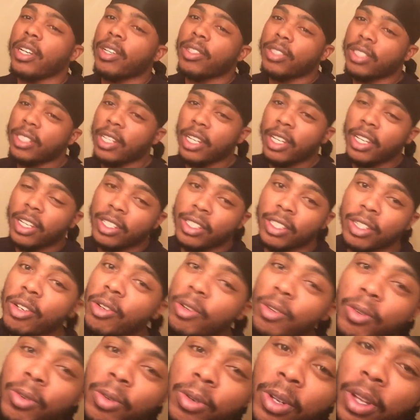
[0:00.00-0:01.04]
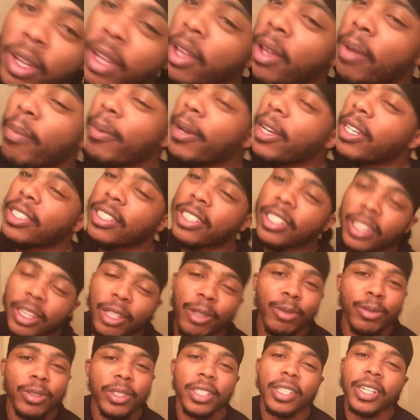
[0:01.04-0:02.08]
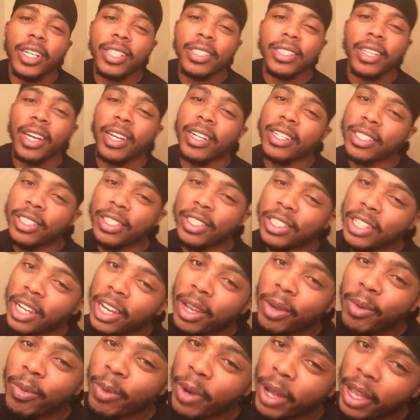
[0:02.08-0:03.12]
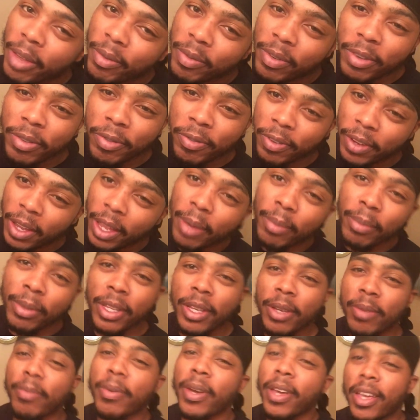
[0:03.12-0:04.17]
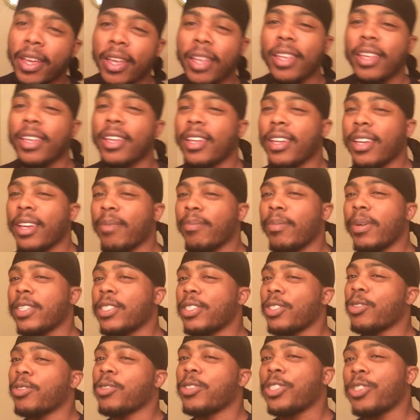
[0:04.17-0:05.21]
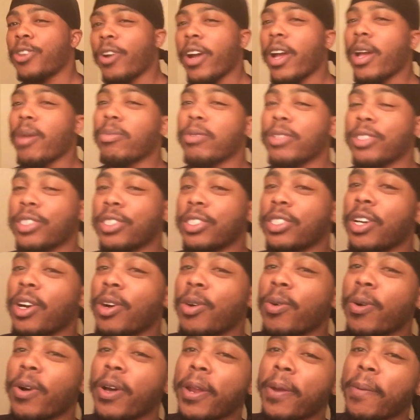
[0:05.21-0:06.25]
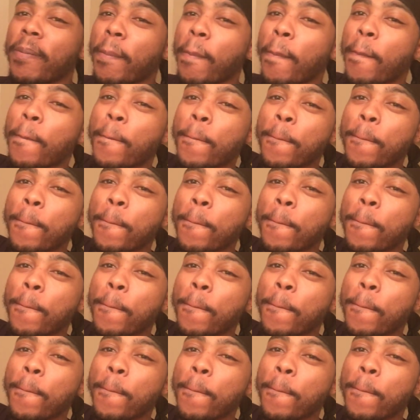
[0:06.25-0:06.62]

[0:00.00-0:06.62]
y'all staying tuned. Man, salute to the Titus J Wavy family, man. My subscribers is going,